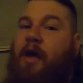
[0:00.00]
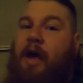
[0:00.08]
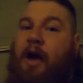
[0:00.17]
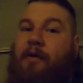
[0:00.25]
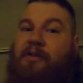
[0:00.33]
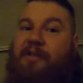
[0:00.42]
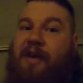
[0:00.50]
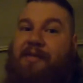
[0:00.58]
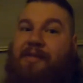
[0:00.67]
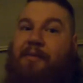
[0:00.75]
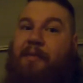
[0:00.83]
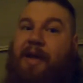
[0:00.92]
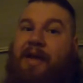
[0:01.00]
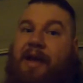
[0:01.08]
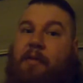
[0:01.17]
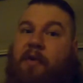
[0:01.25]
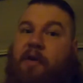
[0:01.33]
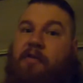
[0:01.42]
I was testing my
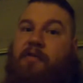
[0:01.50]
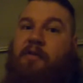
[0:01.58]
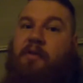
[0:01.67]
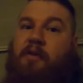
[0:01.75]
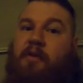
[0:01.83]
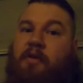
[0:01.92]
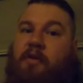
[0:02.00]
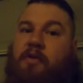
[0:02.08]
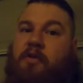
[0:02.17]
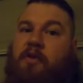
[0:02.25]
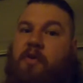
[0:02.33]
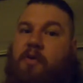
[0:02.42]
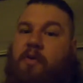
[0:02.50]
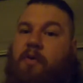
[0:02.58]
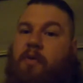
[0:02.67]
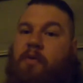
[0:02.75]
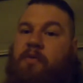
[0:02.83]
cameras to